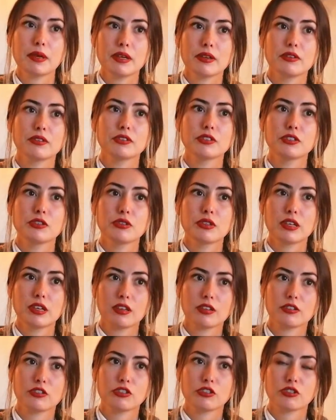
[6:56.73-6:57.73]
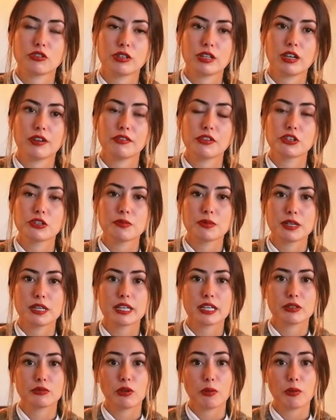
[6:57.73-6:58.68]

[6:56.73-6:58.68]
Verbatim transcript: into the history of the Dominican